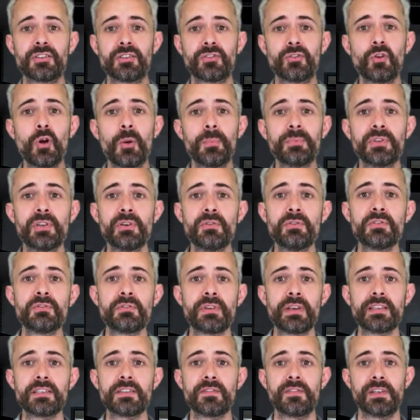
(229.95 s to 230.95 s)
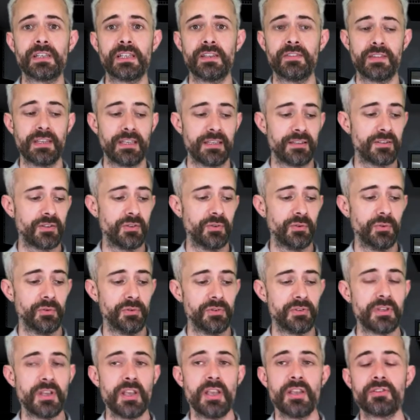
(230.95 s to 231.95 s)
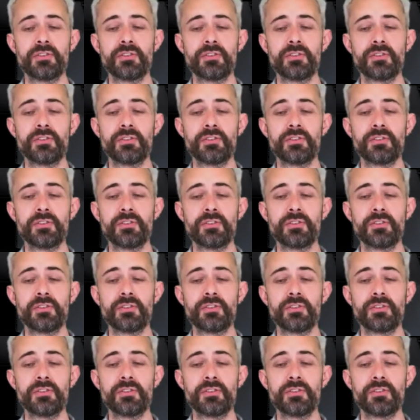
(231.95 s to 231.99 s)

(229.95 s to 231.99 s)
the top two strings of any of these chords.